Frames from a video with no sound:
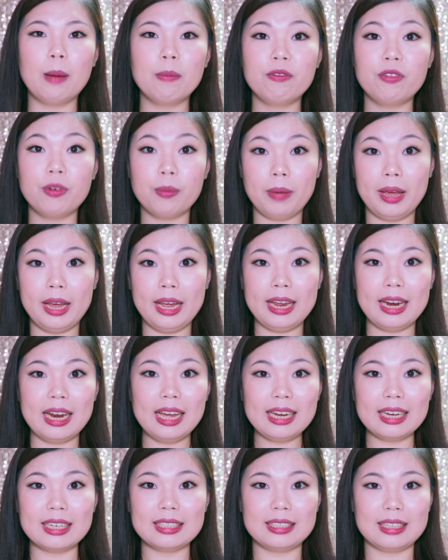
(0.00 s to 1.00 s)
For me,
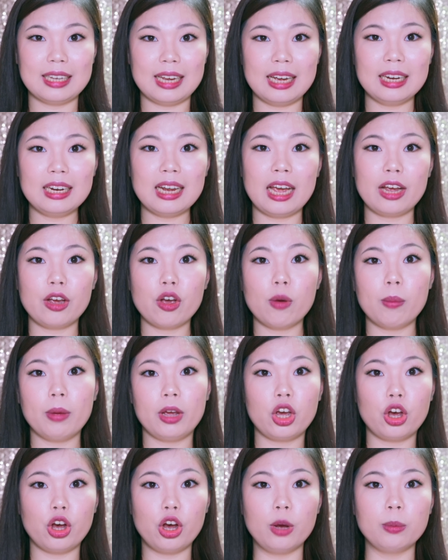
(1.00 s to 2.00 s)
like I said, I got my
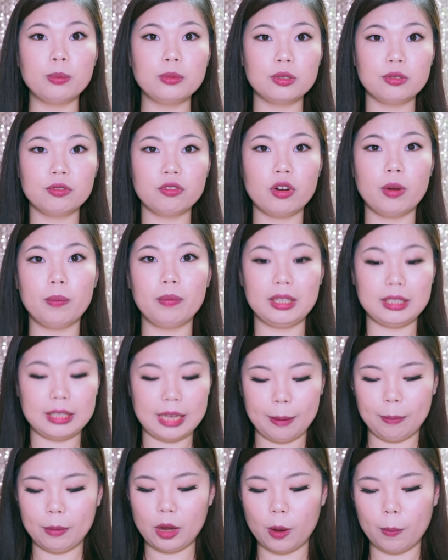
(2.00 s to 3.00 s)
cups from the
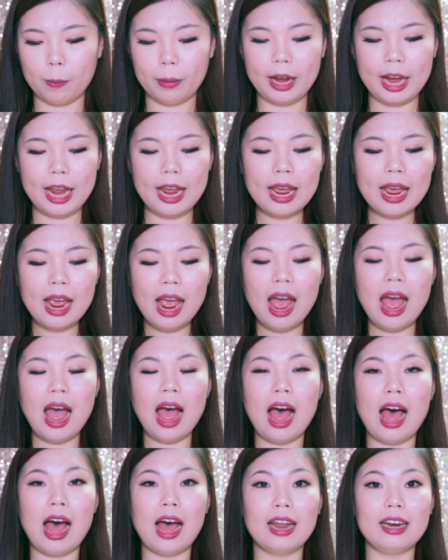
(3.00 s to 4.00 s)
same company,
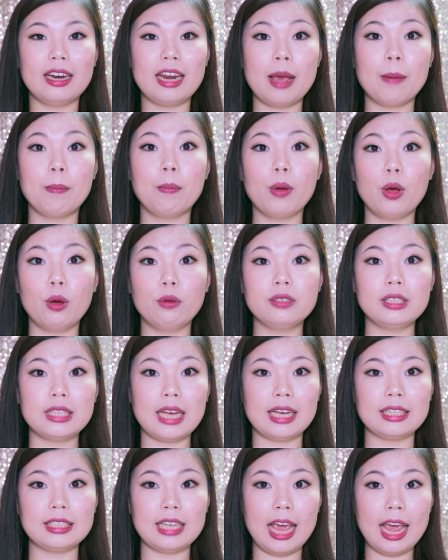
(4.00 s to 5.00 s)
and they're both
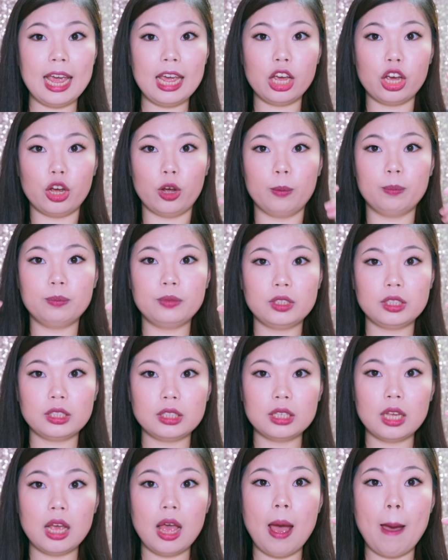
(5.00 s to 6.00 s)
size A
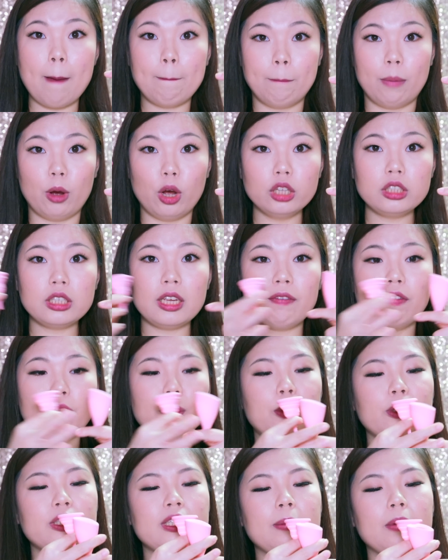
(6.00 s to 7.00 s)
cups. But if you
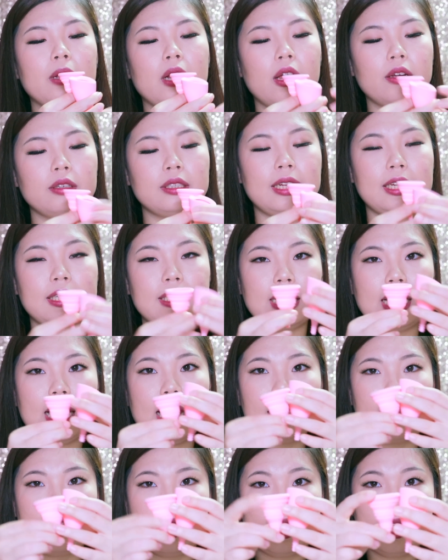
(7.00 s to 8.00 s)
put them closely
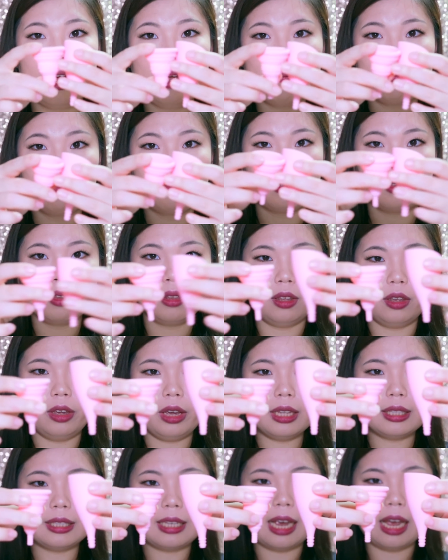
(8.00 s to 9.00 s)
together, you
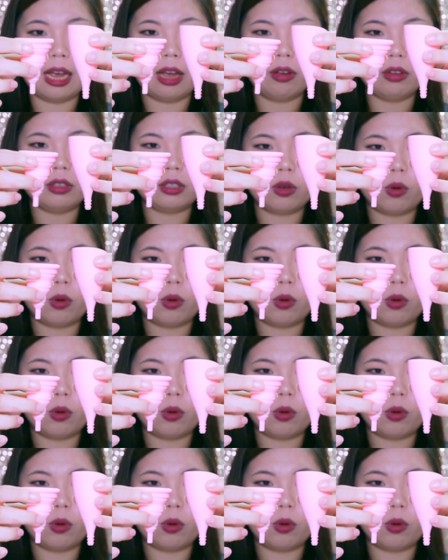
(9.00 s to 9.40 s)
can tell it's